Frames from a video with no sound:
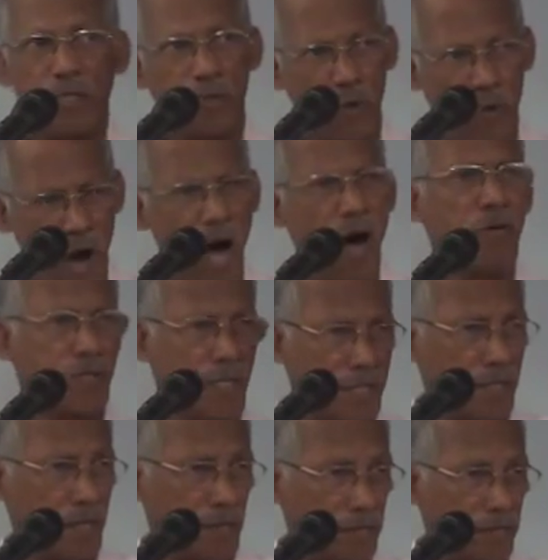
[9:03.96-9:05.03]

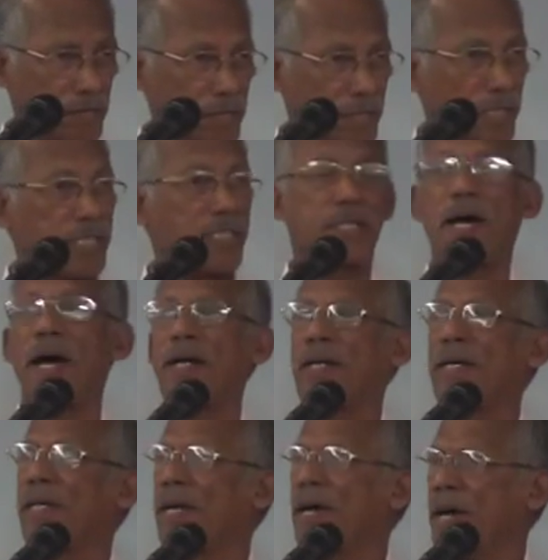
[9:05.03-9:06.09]
Throughout, it
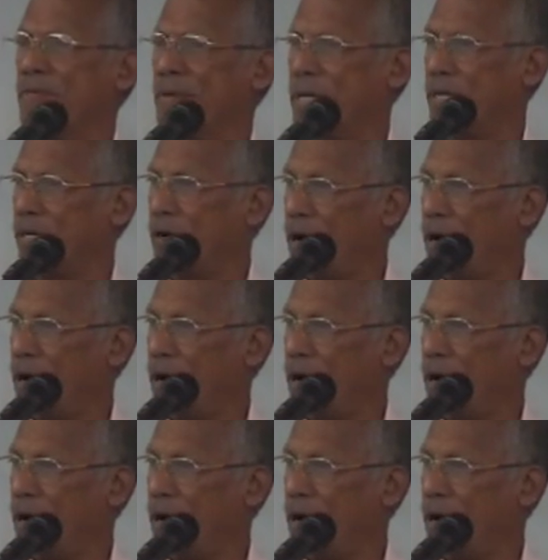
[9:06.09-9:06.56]
started in heaven.